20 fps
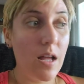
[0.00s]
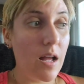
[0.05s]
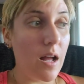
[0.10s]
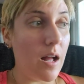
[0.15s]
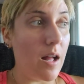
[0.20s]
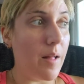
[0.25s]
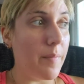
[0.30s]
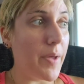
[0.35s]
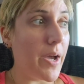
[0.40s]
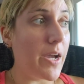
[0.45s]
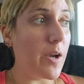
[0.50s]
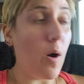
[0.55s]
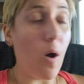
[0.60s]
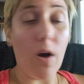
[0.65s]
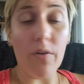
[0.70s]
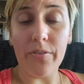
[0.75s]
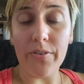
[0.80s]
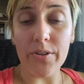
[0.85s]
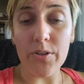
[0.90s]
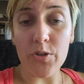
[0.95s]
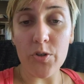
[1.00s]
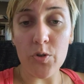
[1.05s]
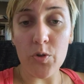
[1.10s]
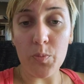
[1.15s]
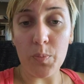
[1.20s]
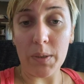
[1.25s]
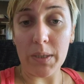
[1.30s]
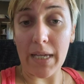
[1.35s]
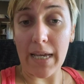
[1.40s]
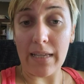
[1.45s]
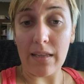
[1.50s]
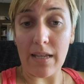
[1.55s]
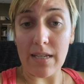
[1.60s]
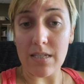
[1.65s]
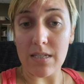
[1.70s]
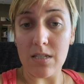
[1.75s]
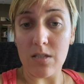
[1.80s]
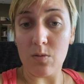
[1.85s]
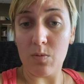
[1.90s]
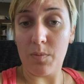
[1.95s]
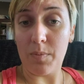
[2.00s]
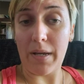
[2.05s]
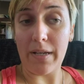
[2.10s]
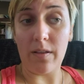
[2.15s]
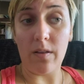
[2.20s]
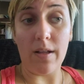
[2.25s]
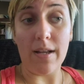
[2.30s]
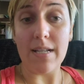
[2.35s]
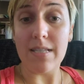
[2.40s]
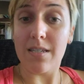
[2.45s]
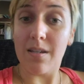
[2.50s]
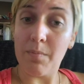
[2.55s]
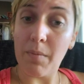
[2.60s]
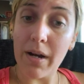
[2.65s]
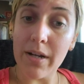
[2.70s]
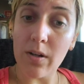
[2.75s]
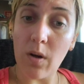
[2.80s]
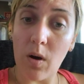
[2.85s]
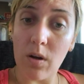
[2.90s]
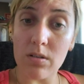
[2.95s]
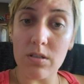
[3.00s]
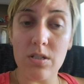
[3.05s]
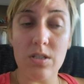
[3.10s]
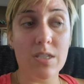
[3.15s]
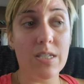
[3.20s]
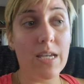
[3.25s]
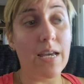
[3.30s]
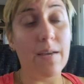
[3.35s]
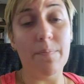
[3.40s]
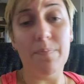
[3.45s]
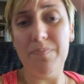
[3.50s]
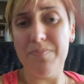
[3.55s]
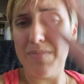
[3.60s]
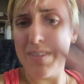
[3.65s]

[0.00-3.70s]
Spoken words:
I often do play lessons with my clients and my dogs and say,